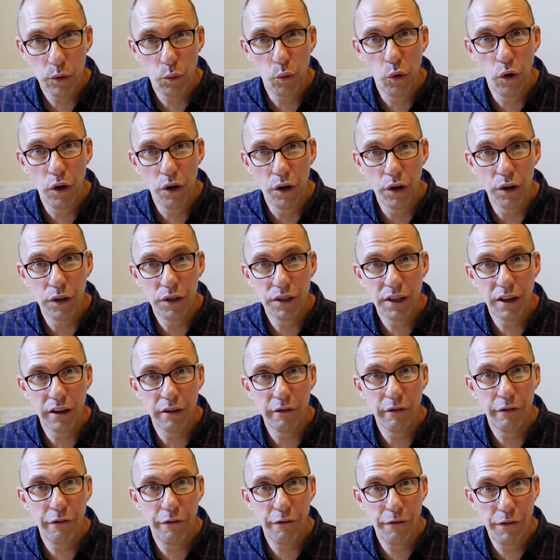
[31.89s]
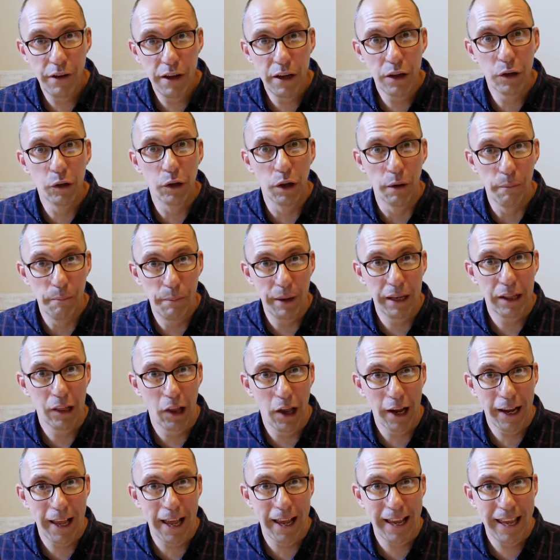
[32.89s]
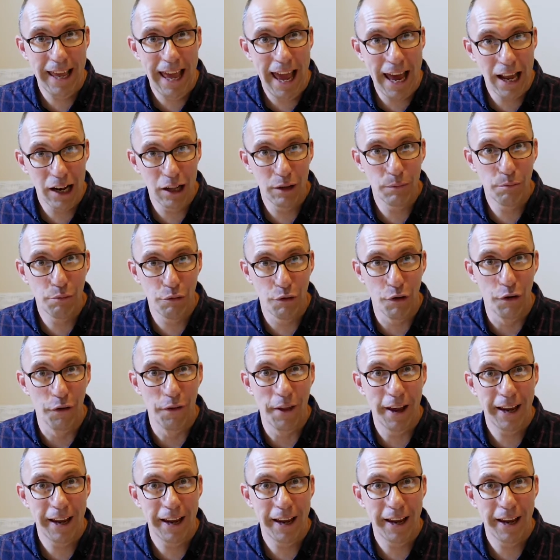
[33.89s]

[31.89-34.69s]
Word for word: words can feel a bit like a cattle prod.